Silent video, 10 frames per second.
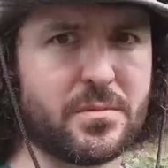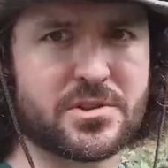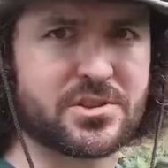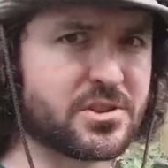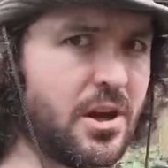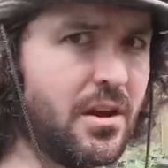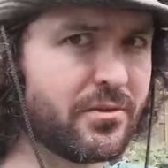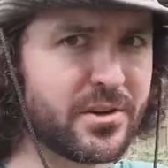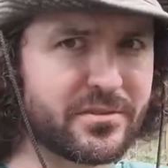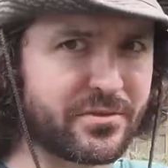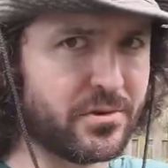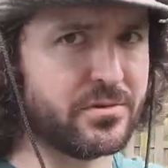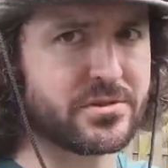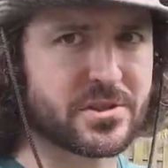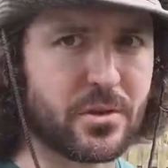It's just covered in fruit.
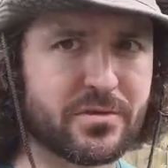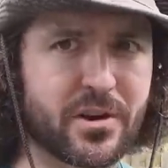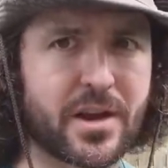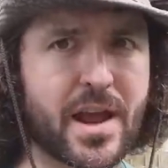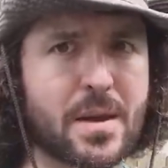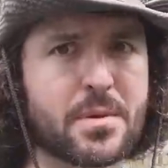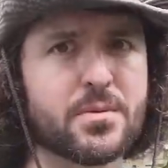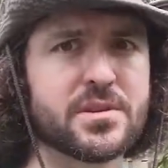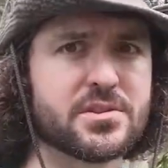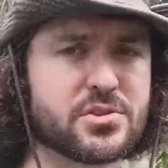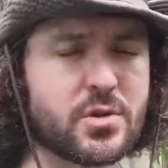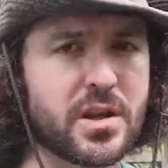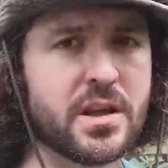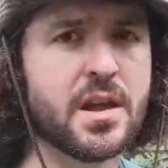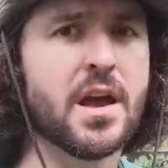So very happy with this
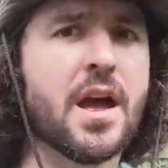tree.